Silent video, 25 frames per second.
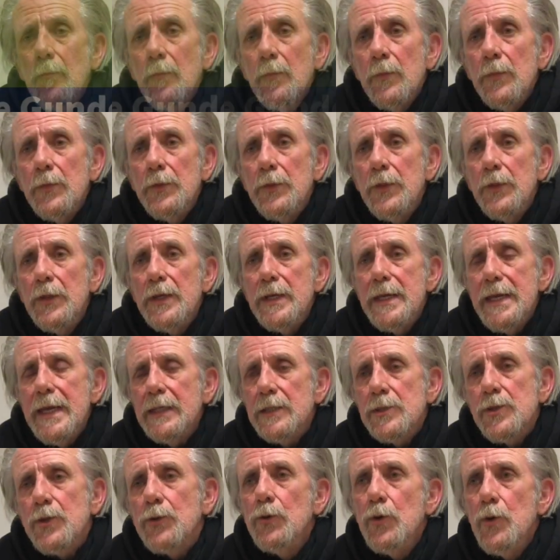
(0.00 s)
The
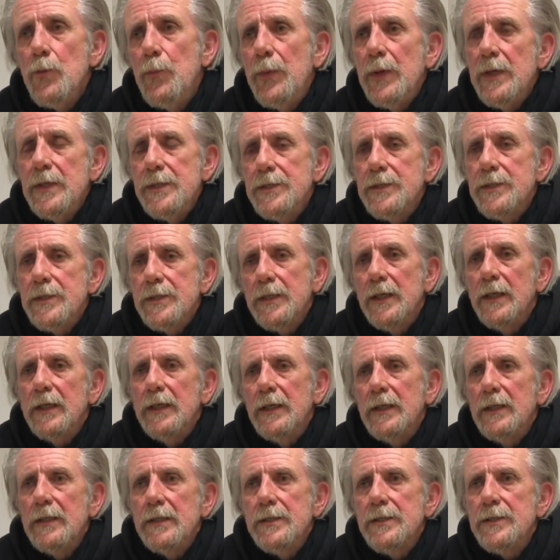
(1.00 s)
next group is
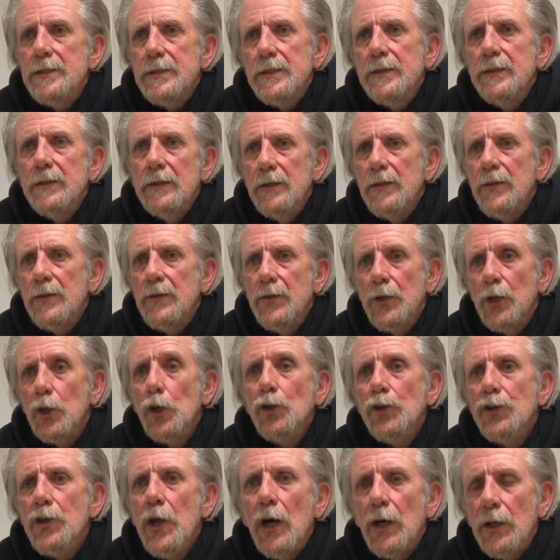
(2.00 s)
the
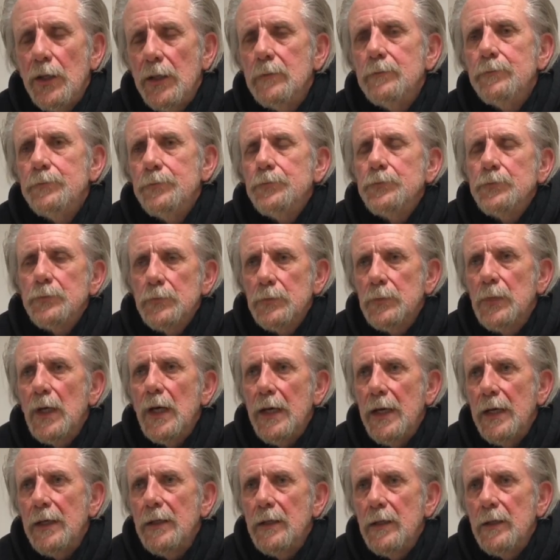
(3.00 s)
Gundog,
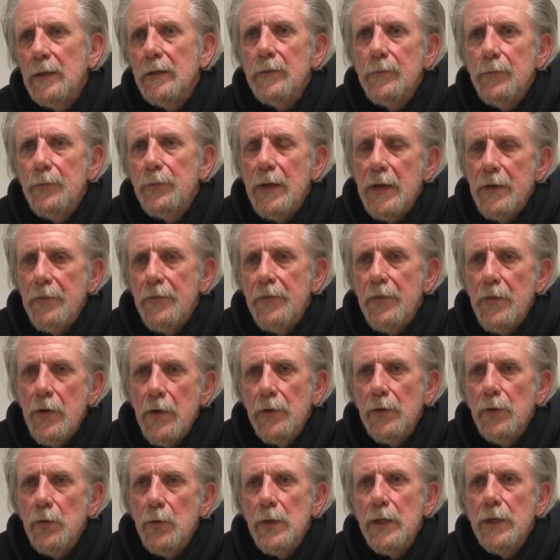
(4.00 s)
and by far
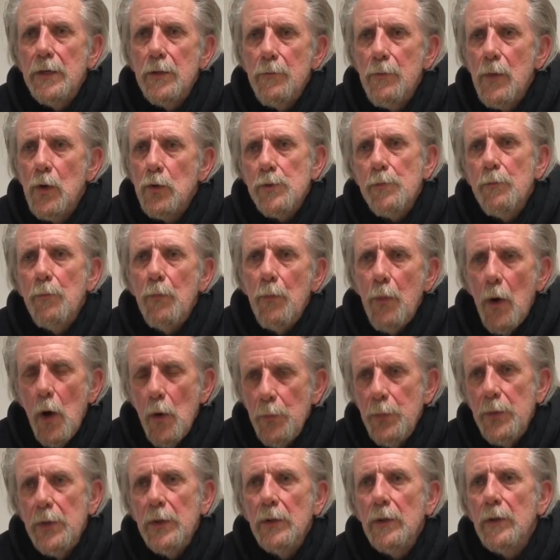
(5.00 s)
and away the most
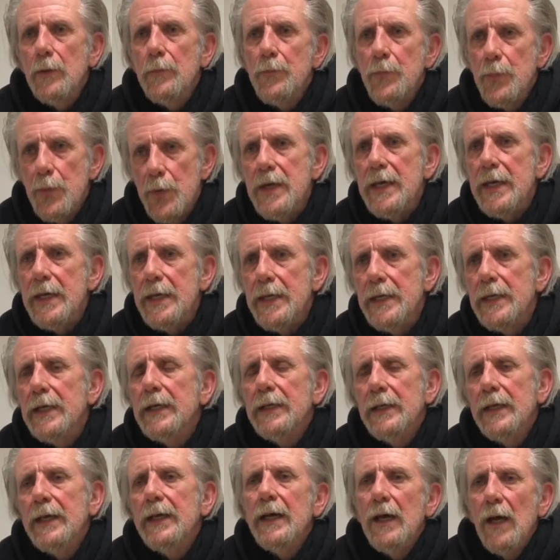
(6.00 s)
popular breed
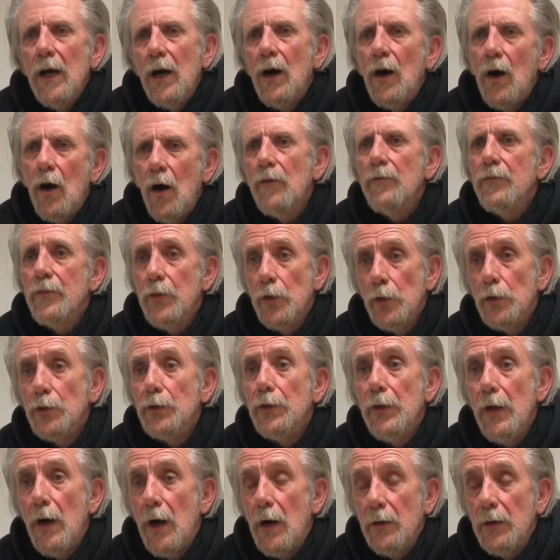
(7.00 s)
of
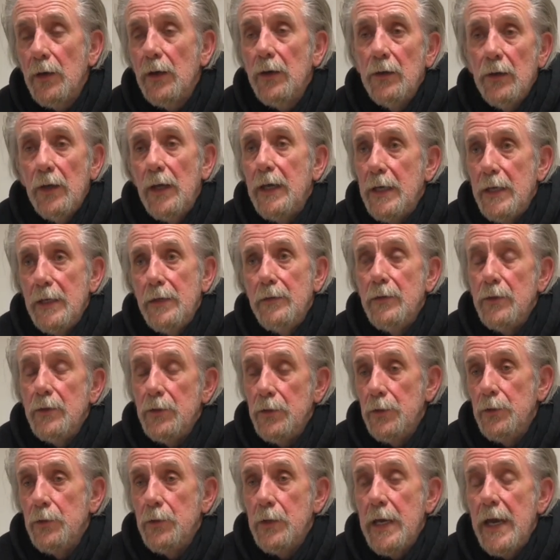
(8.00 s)
Gundog in
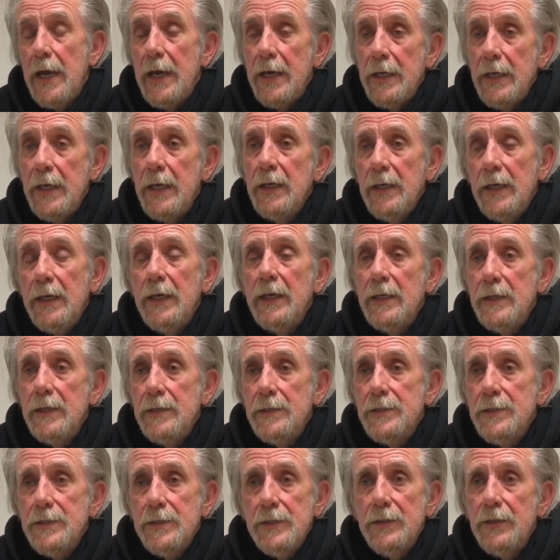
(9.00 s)
the UK
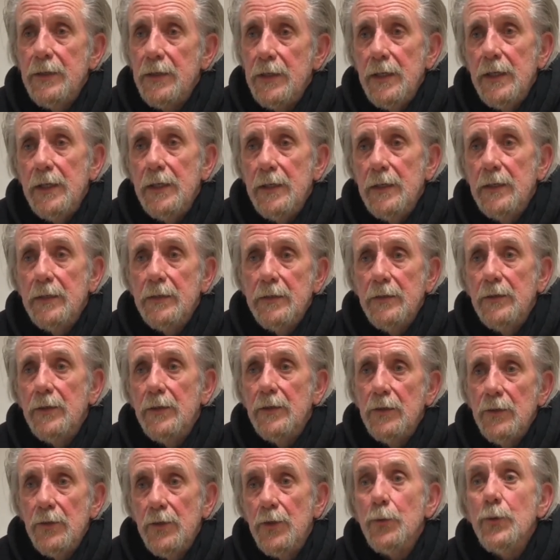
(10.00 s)
is the
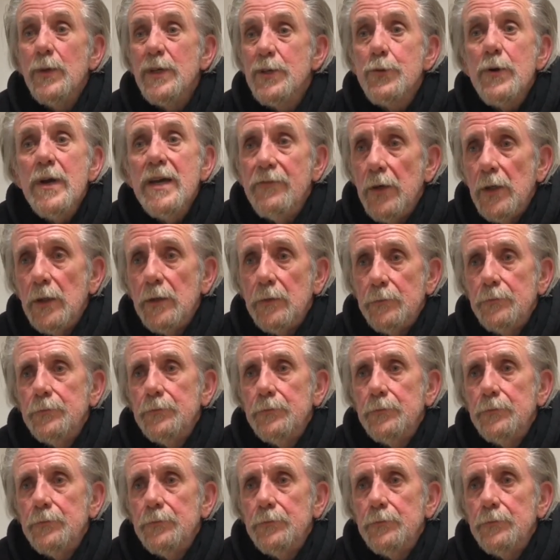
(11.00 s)
Retriever.